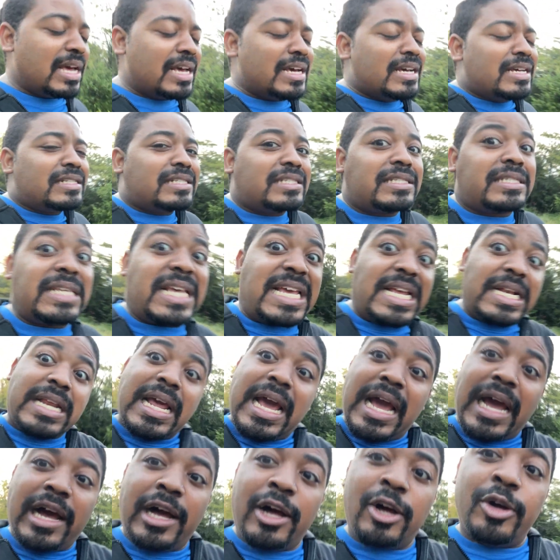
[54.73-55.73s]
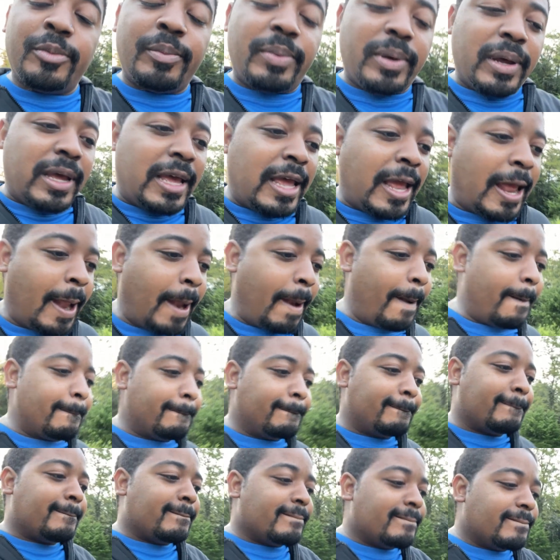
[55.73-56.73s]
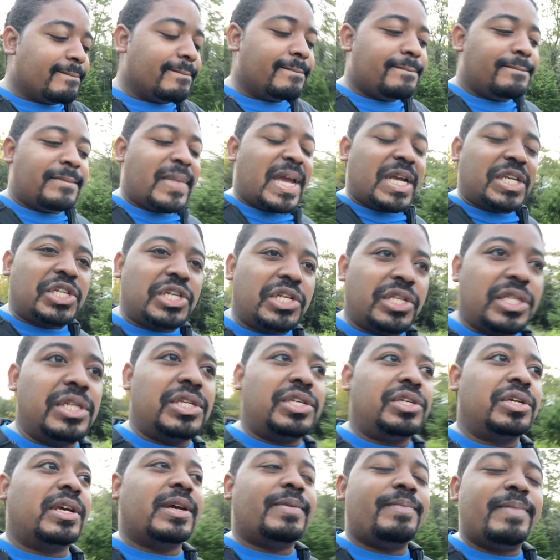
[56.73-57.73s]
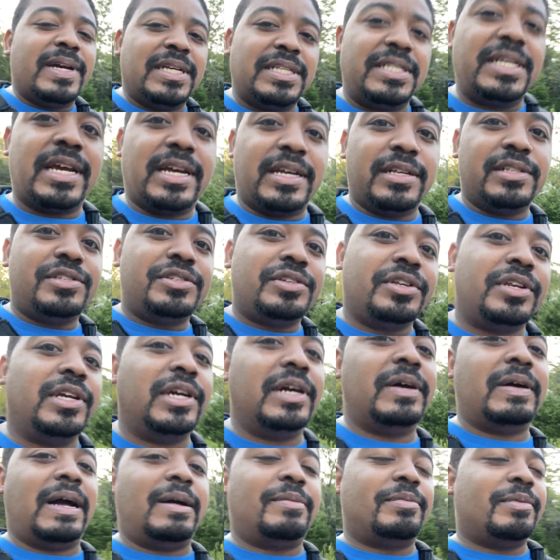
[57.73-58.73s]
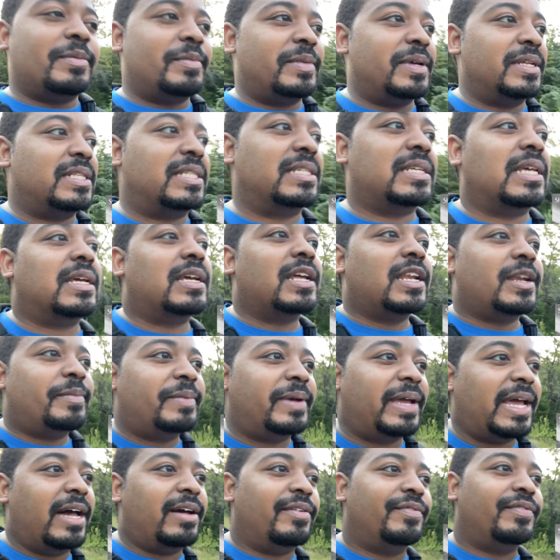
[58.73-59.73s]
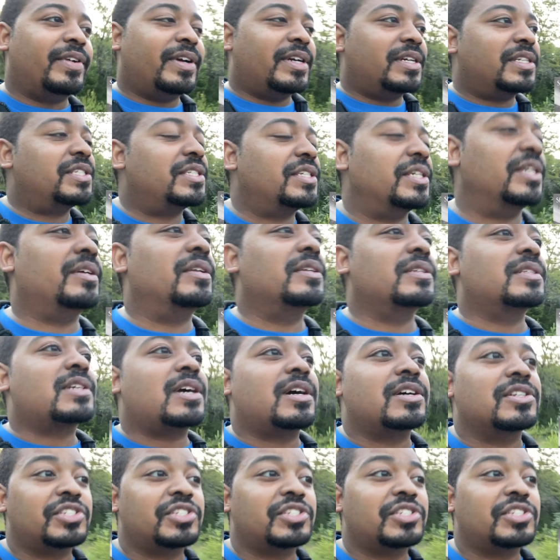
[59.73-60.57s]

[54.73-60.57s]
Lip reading: send help. Make sure that you get my second studio album. It's going to be out very soon. It's called